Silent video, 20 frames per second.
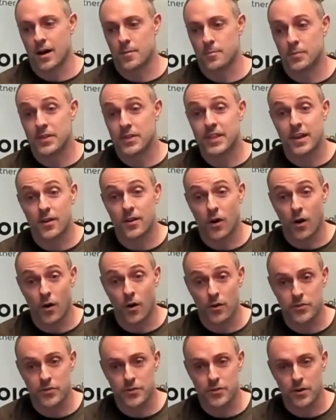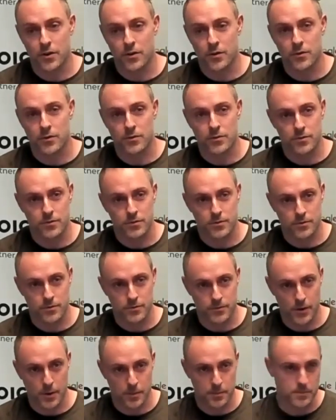but then also
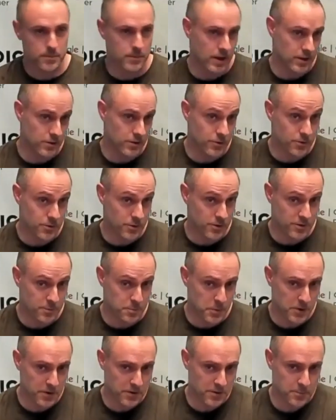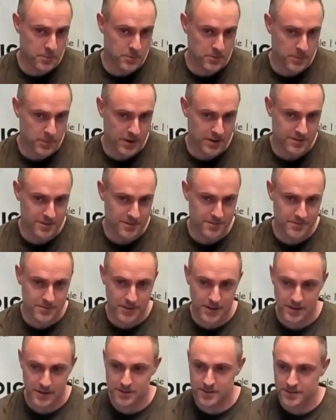from a user experience perspective.
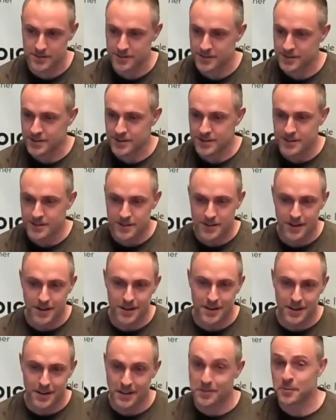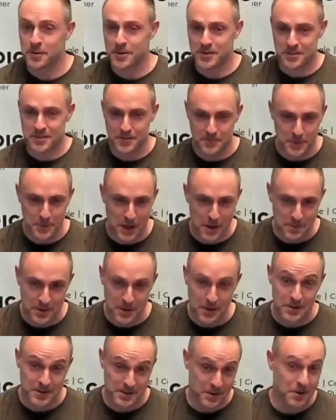And at the risk of blabbing
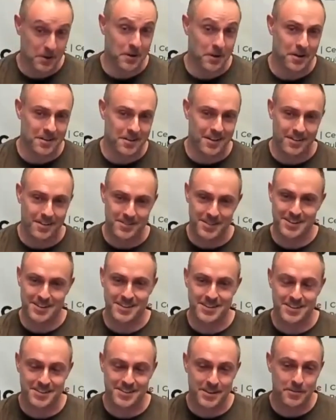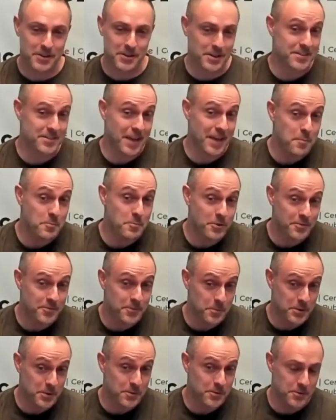on here, I would like to just give an example
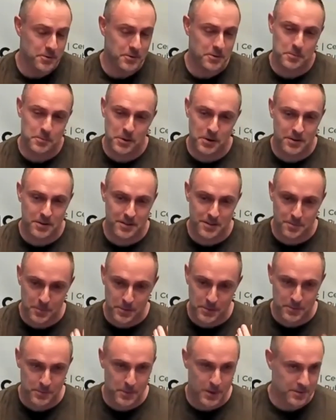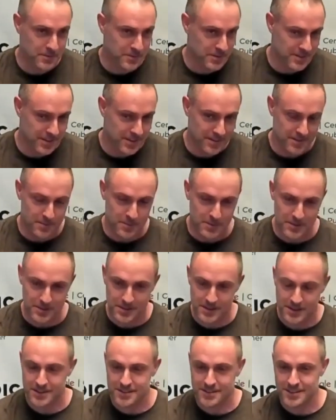from a user experience perspective, because that's something
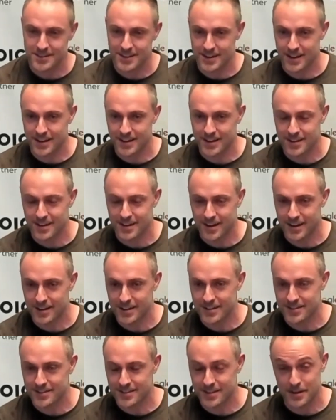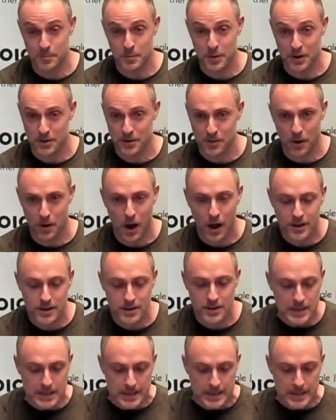that I think about a lot.